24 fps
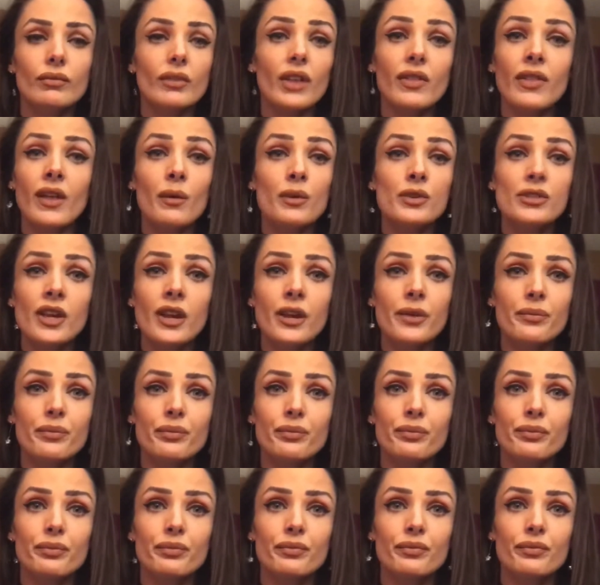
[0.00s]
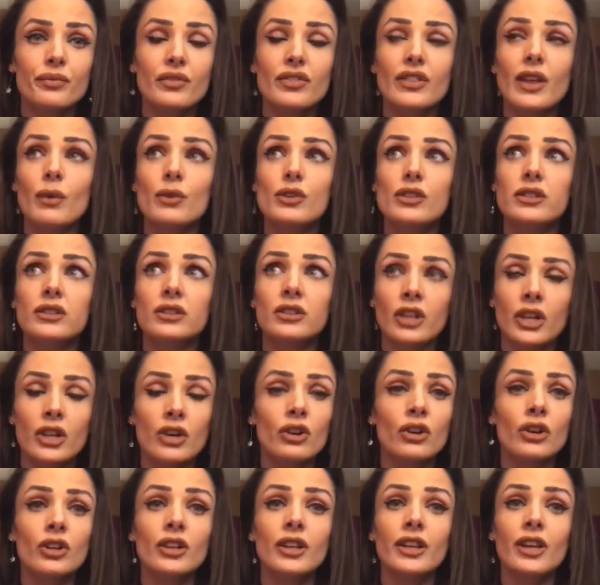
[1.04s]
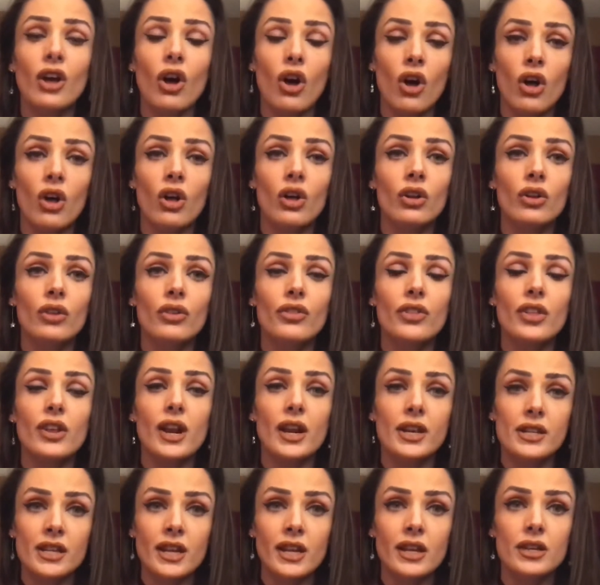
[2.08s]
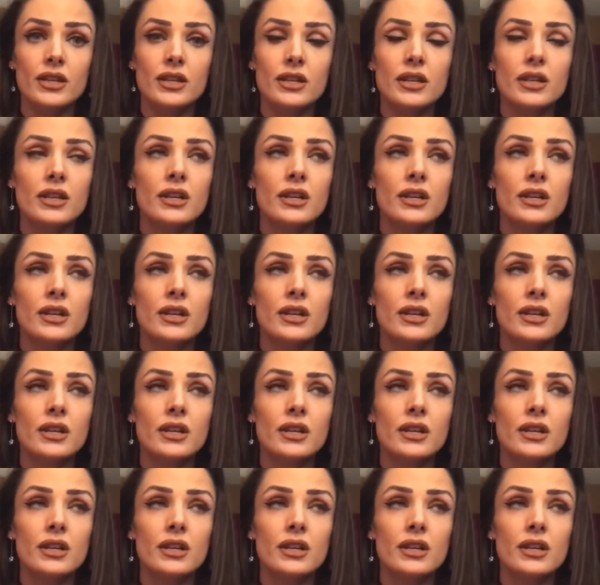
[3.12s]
And that was it. That was literally all that I did.